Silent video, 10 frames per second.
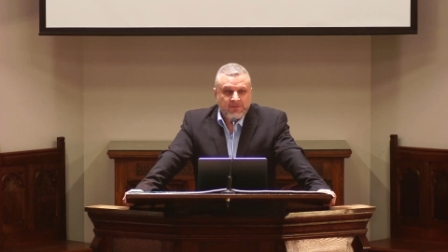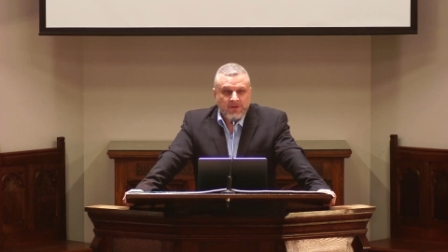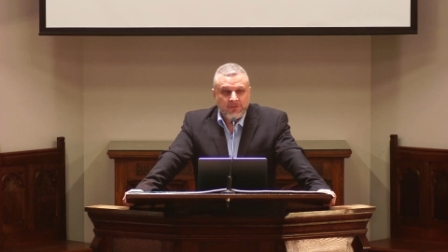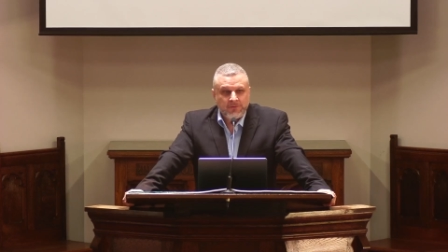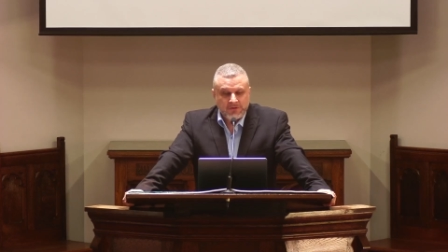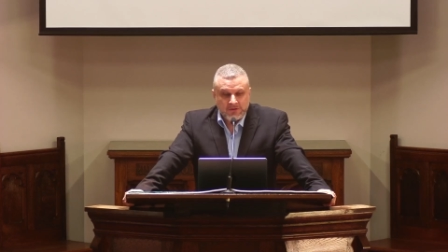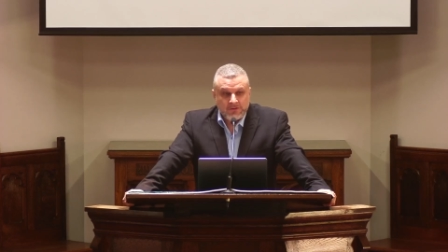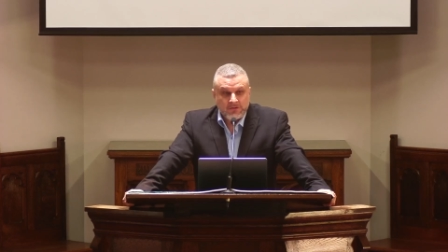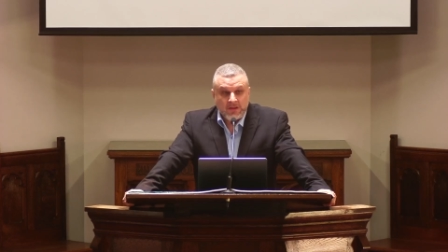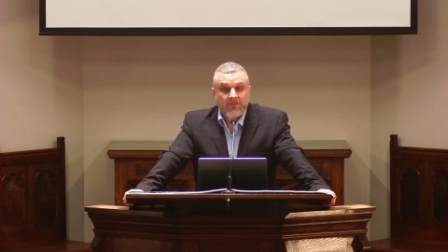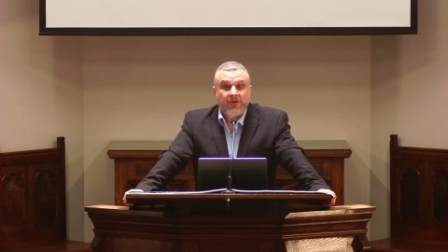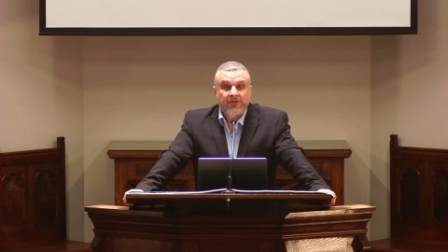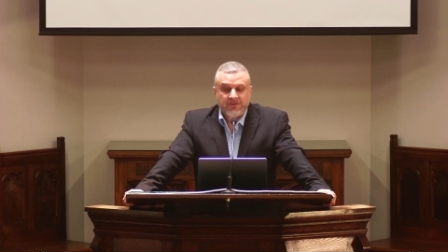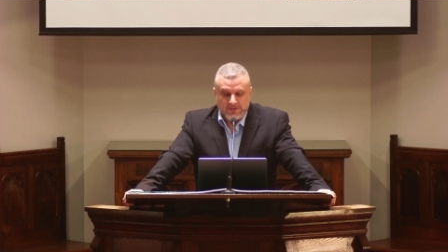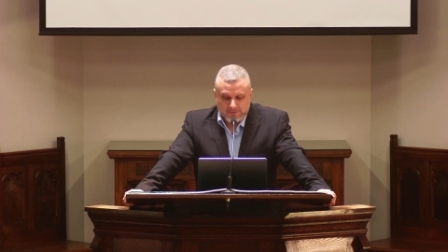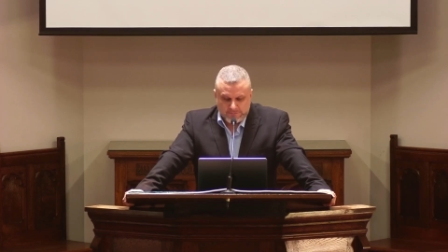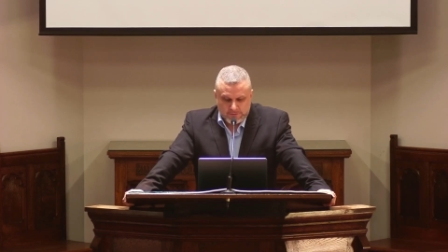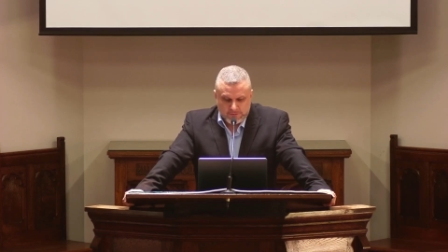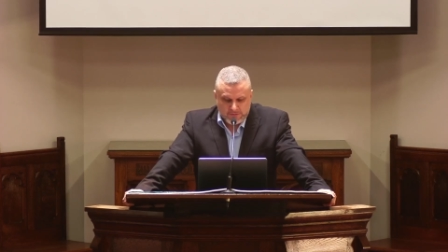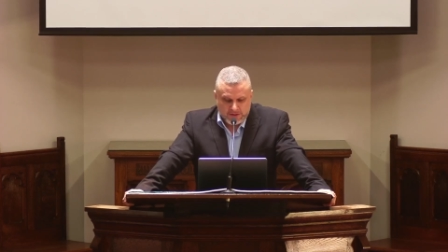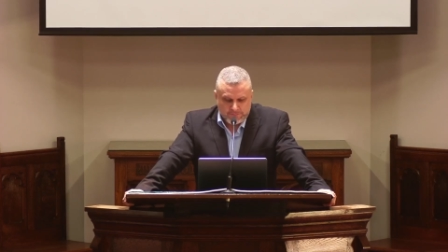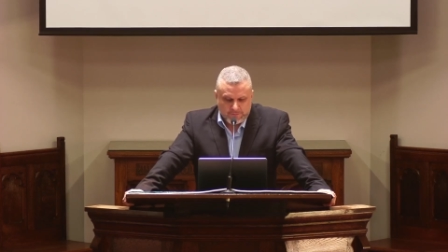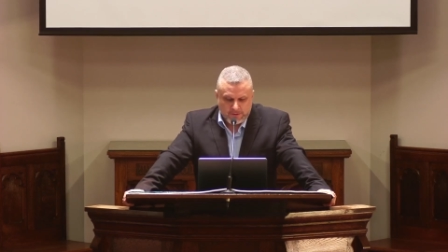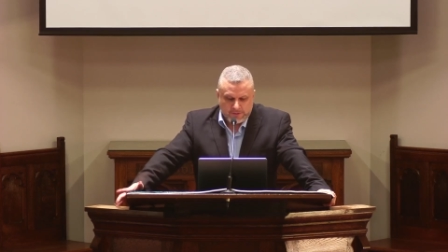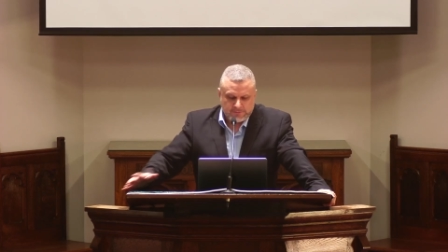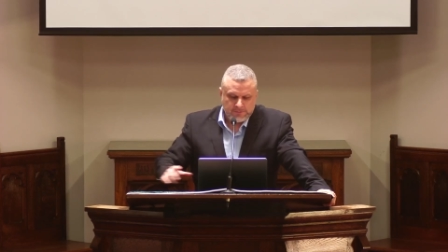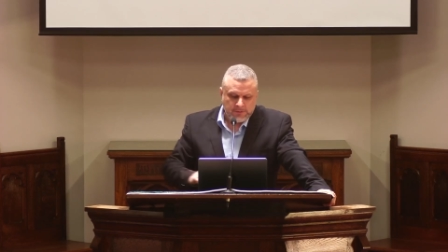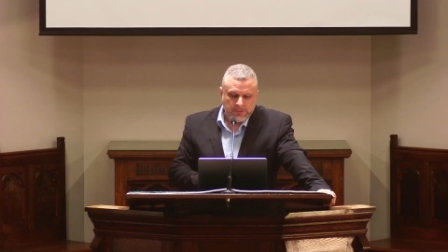others are going to love us enough to do that for us.